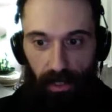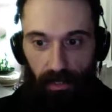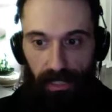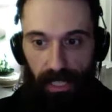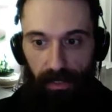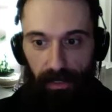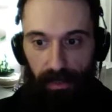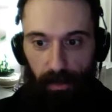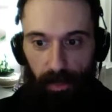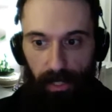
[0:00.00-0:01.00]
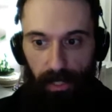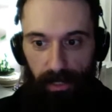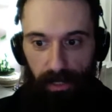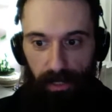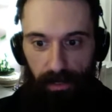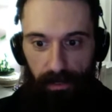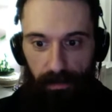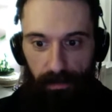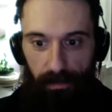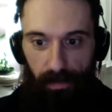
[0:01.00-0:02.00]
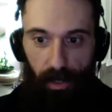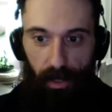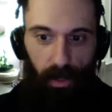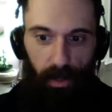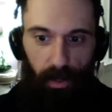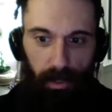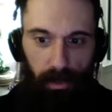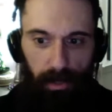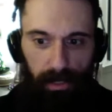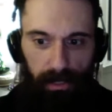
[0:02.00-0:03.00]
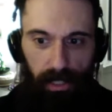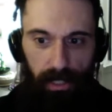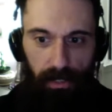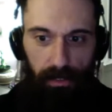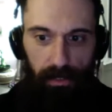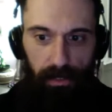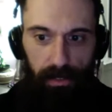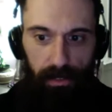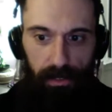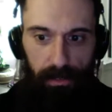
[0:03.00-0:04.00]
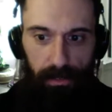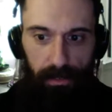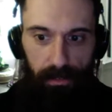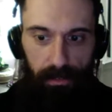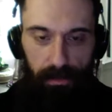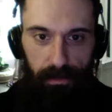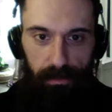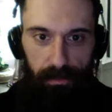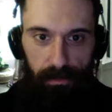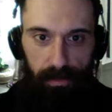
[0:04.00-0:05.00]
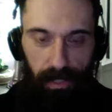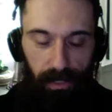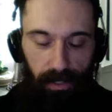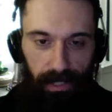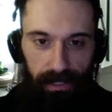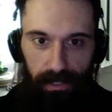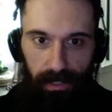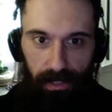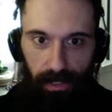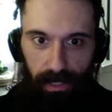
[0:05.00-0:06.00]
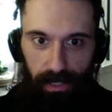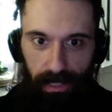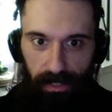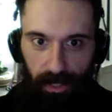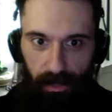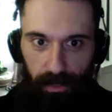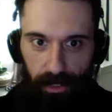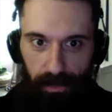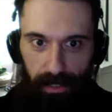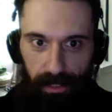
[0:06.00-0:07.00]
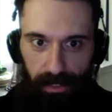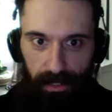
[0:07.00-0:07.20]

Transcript: his handlers were like, "Oh, don't talk to him about Sliders," because I don't know. I guess he didn't like that show for some reason.